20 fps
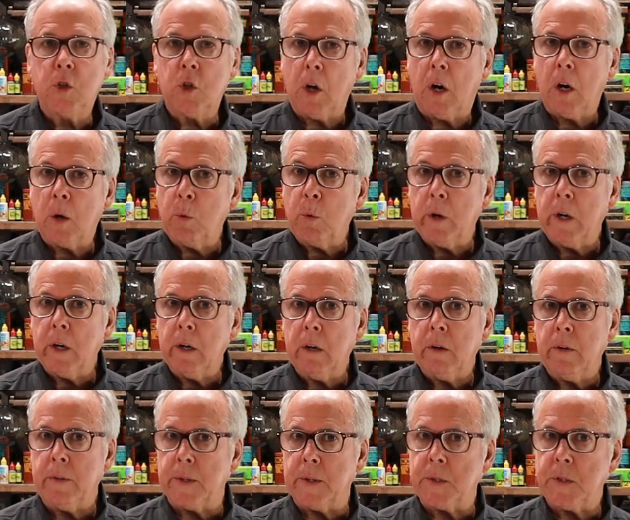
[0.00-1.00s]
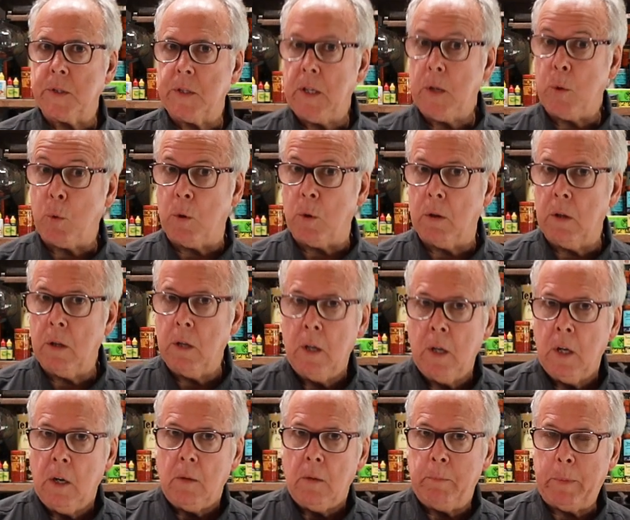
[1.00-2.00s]
Chalkware, the sequel.
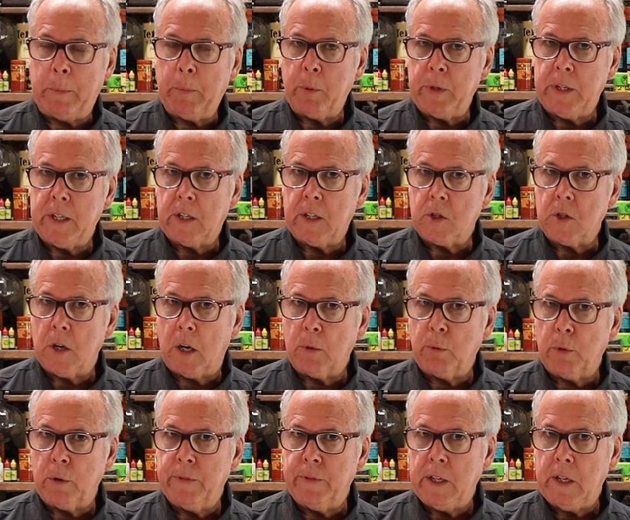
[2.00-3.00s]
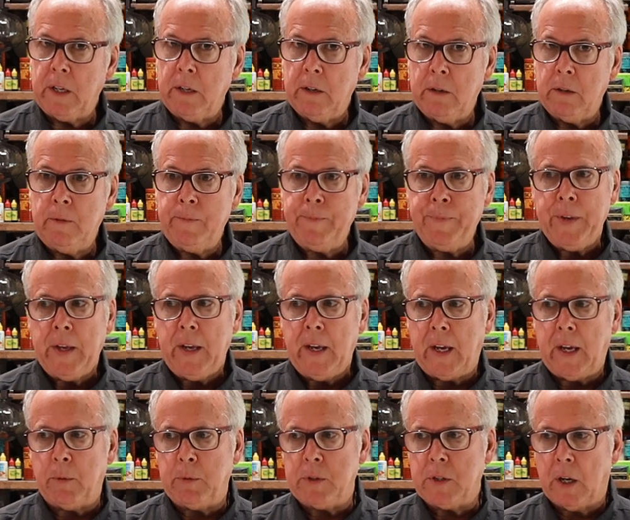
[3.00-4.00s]
Remember we did a Chalkware video
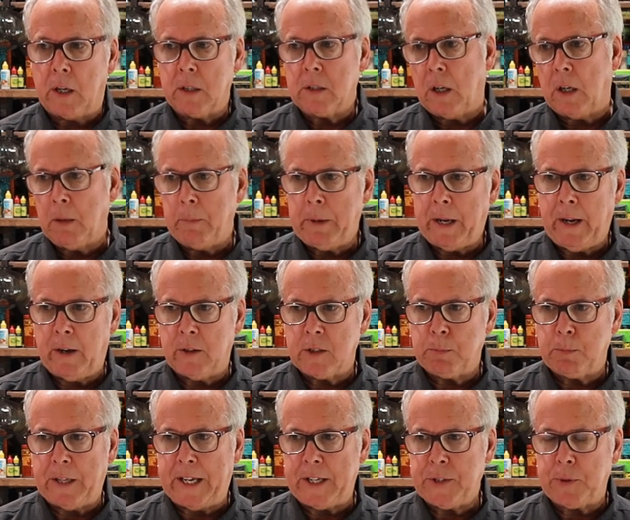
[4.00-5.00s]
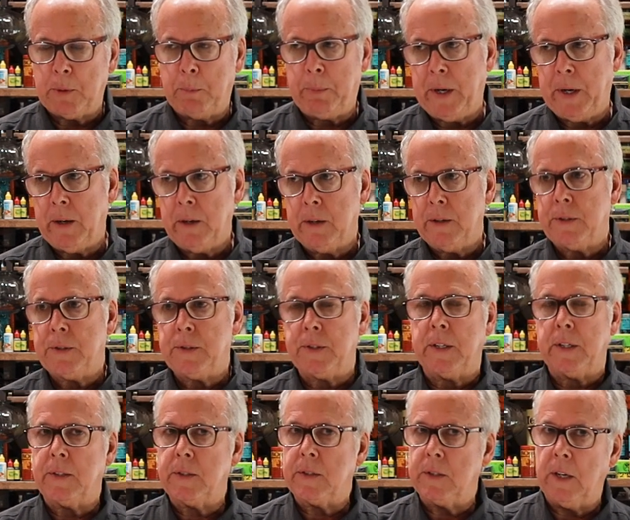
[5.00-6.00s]
and we talked all about how it's plaster of Paris
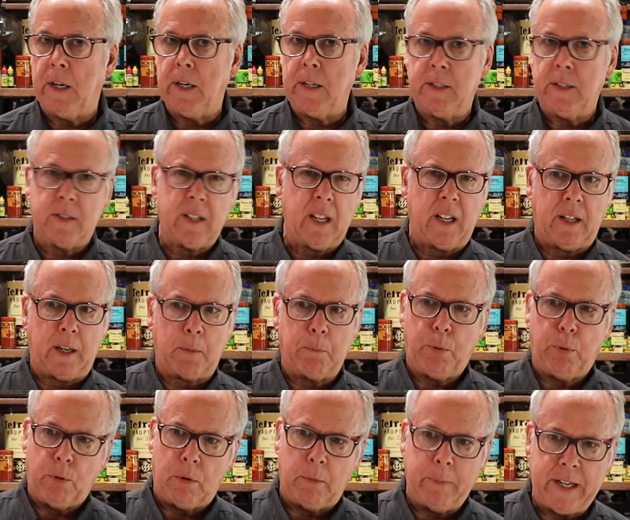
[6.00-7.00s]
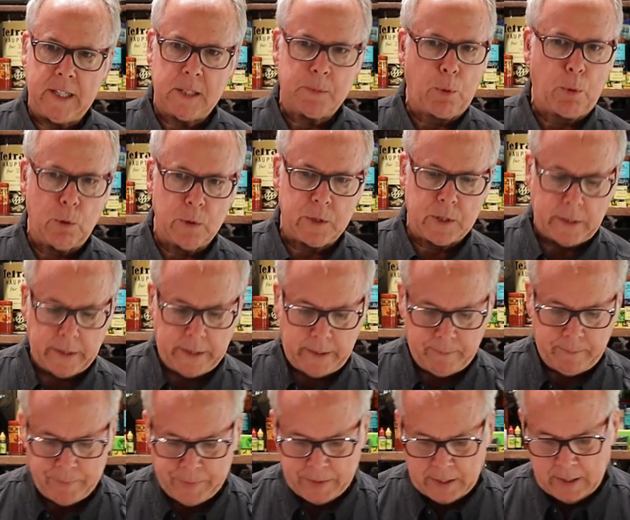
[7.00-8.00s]
and it's not, it's kind of like poor man's
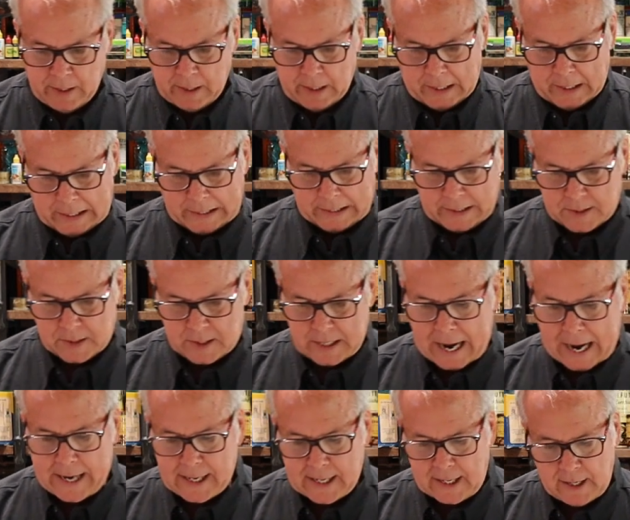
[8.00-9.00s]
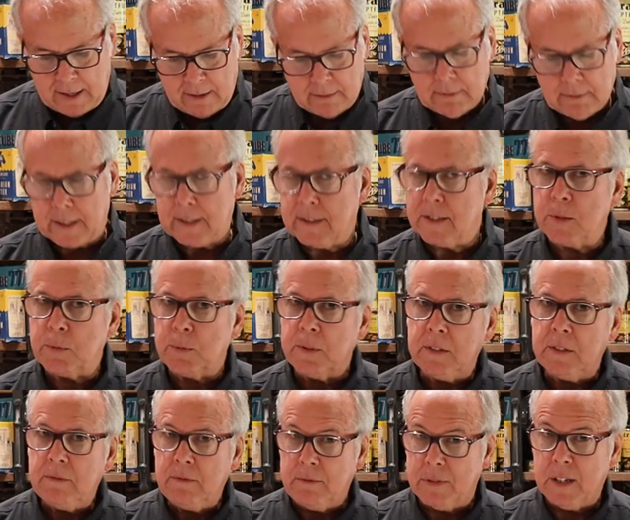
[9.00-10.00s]
porcelain and it's tacky, like this
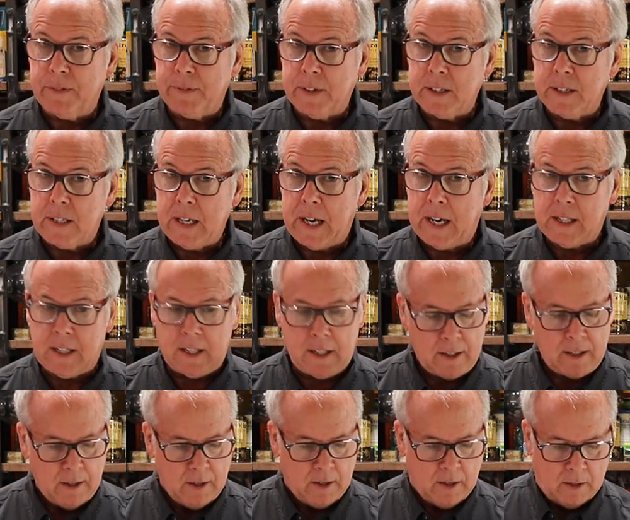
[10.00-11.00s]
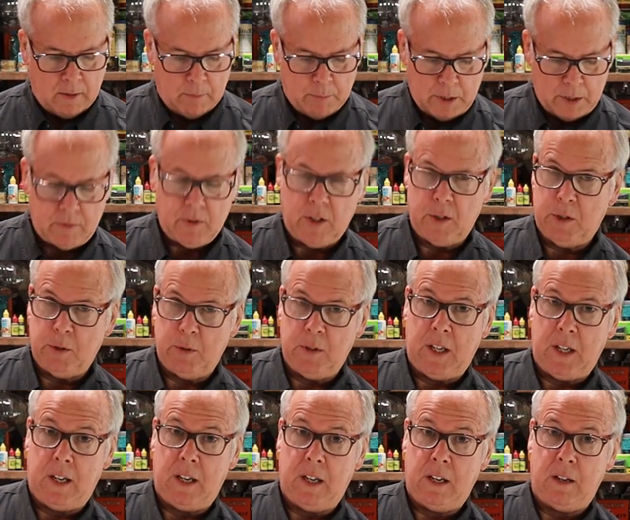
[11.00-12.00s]
one, very, very tacky, but you do
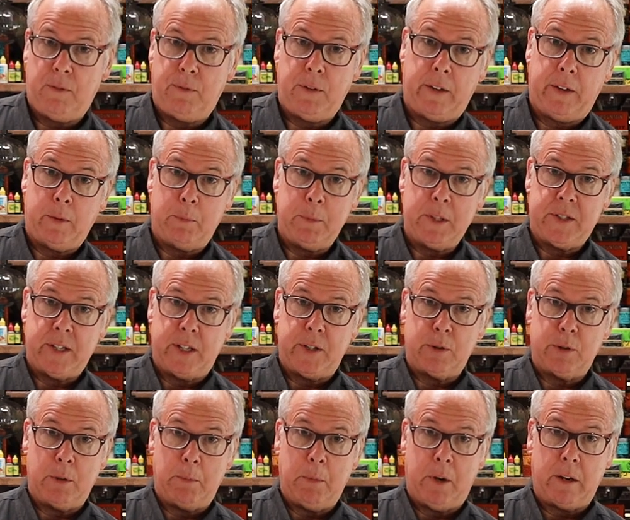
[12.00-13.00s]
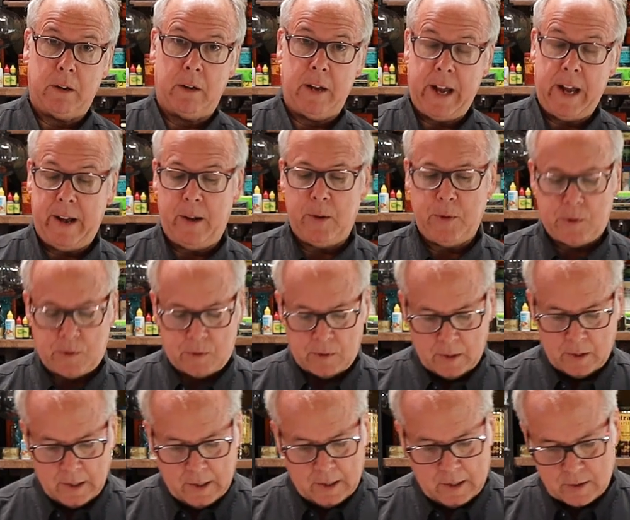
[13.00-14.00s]
need it if you have a mid-century modern house.
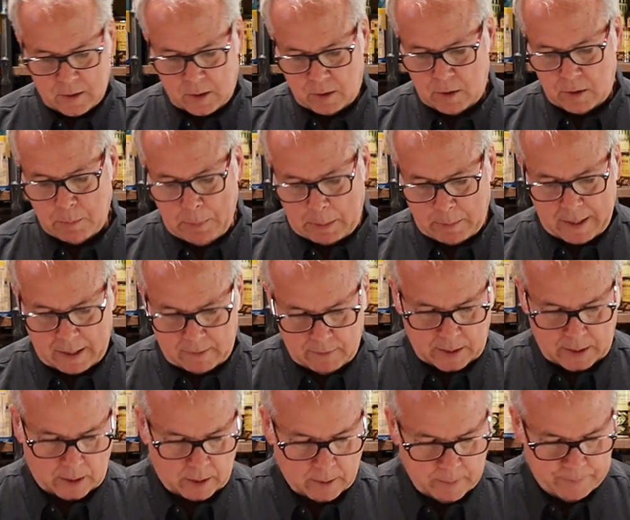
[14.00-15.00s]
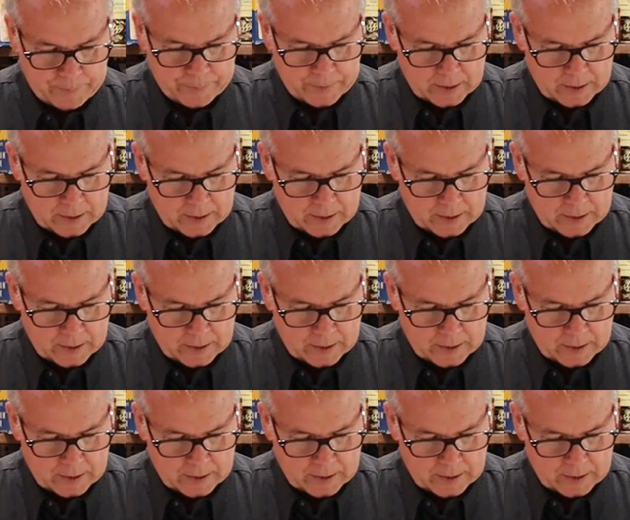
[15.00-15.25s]
So you remember that video.